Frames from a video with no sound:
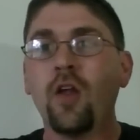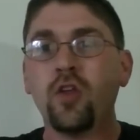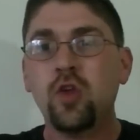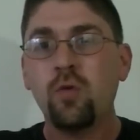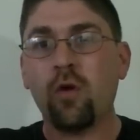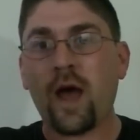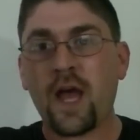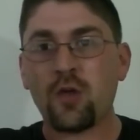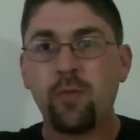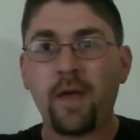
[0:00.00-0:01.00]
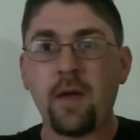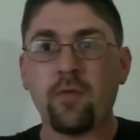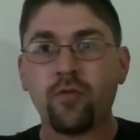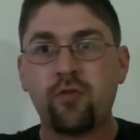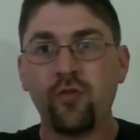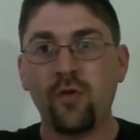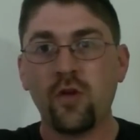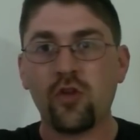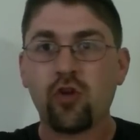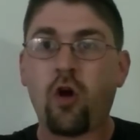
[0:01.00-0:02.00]
You will actually be able to
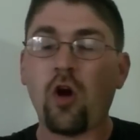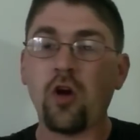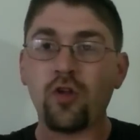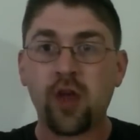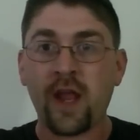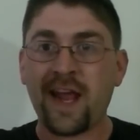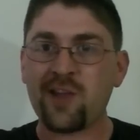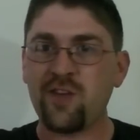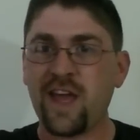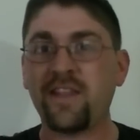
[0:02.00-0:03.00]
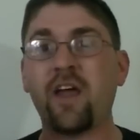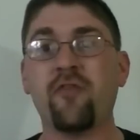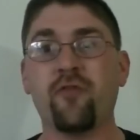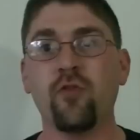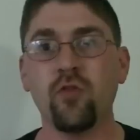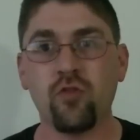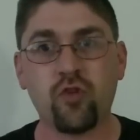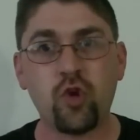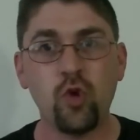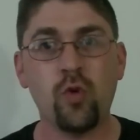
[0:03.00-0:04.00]
charge and actually get that full
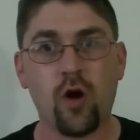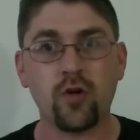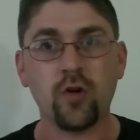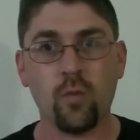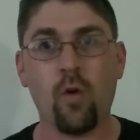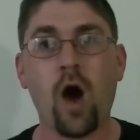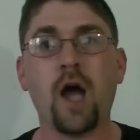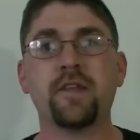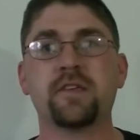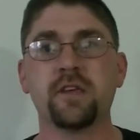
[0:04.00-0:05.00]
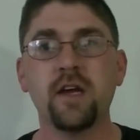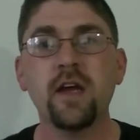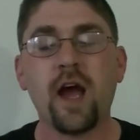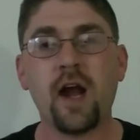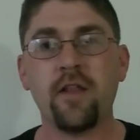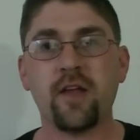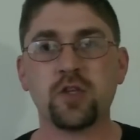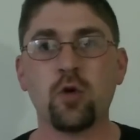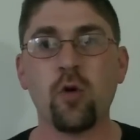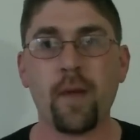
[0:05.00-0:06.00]
200 watts out of that
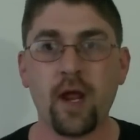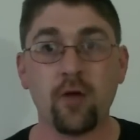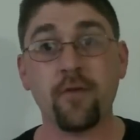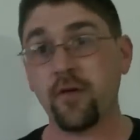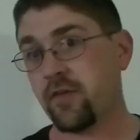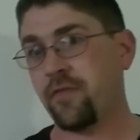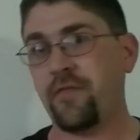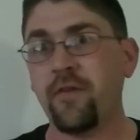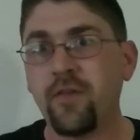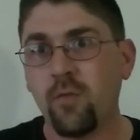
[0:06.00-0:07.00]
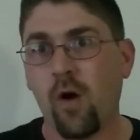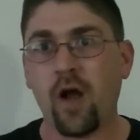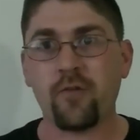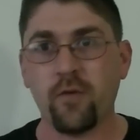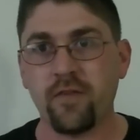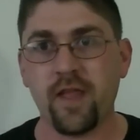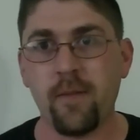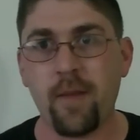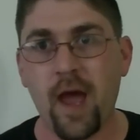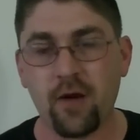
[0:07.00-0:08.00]
solar panel versus 50 watts with a
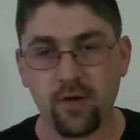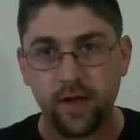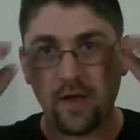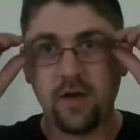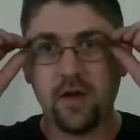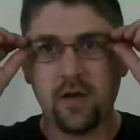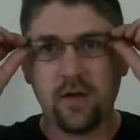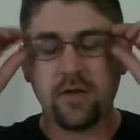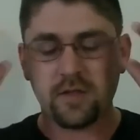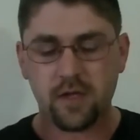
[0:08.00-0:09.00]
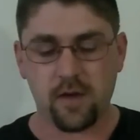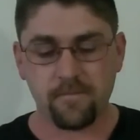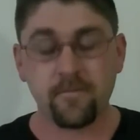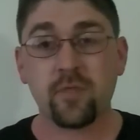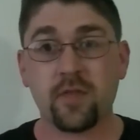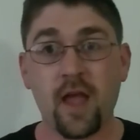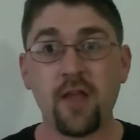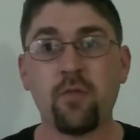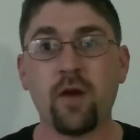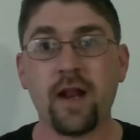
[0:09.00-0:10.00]
dead battery. So
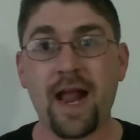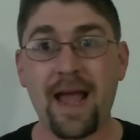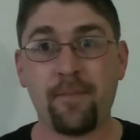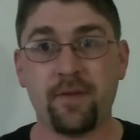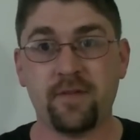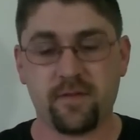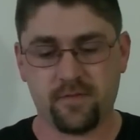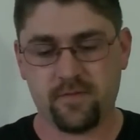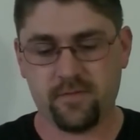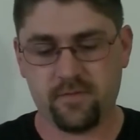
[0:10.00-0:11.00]
that's what it happens.